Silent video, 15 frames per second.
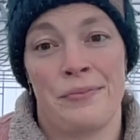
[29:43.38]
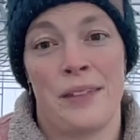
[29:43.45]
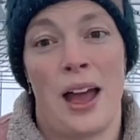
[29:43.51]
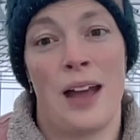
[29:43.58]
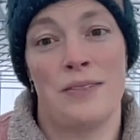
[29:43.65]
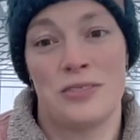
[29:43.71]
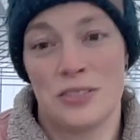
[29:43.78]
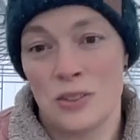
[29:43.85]

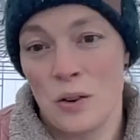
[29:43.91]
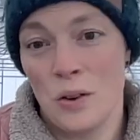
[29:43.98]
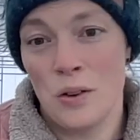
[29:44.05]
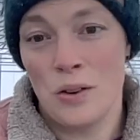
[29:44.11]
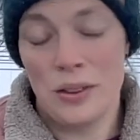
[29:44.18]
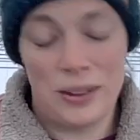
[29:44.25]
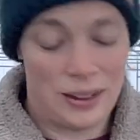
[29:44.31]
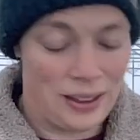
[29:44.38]
I've
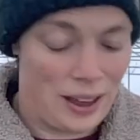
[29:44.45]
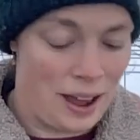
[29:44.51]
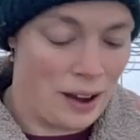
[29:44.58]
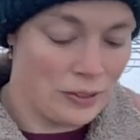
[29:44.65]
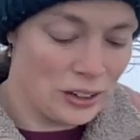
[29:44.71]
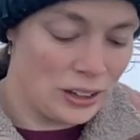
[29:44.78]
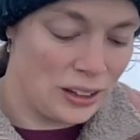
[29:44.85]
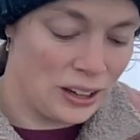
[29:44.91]
sold
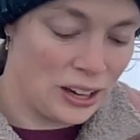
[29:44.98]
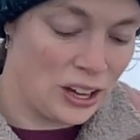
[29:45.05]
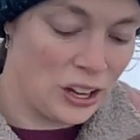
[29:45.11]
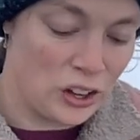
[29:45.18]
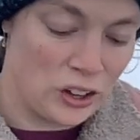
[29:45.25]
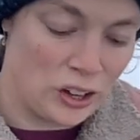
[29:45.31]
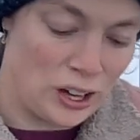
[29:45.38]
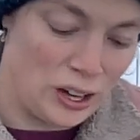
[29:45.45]
everything I
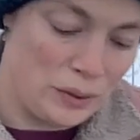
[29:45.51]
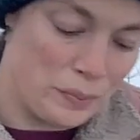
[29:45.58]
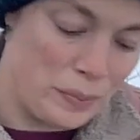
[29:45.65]
could,